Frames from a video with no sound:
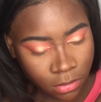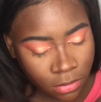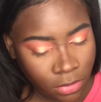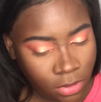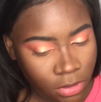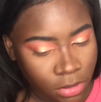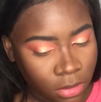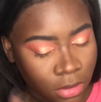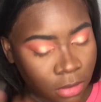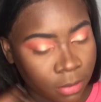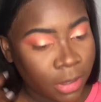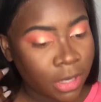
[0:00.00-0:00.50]

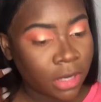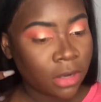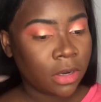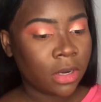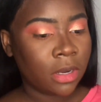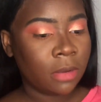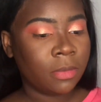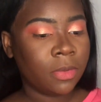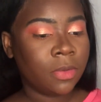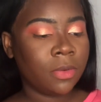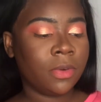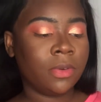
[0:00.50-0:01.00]
So it better
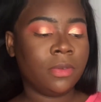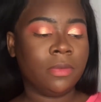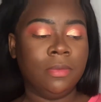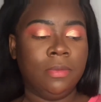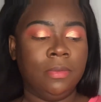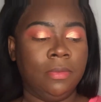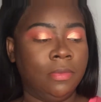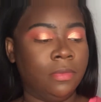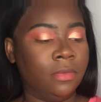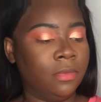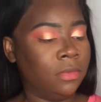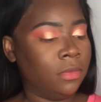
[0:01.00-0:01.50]
come through.
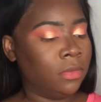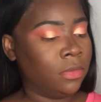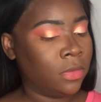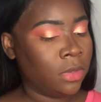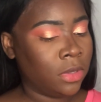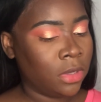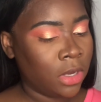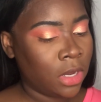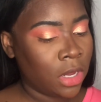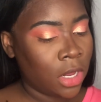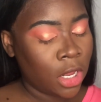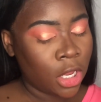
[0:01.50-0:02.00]

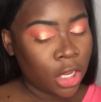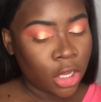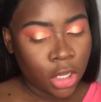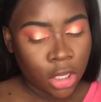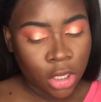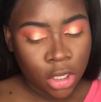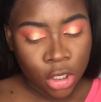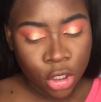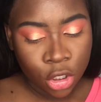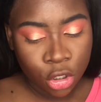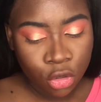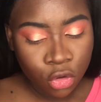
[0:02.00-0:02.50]

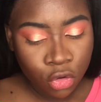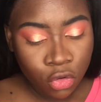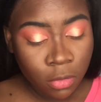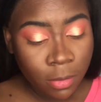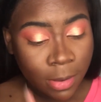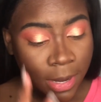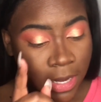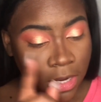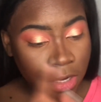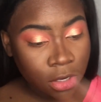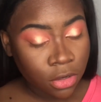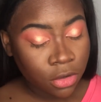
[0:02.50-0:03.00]
You
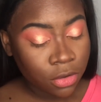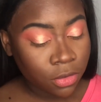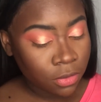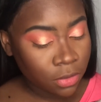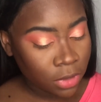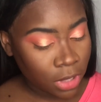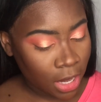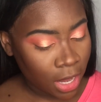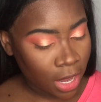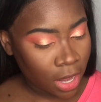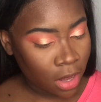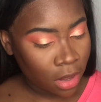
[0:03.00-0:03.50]
better do
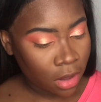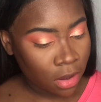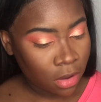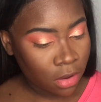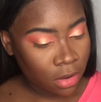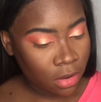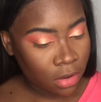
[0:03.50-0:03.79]
that.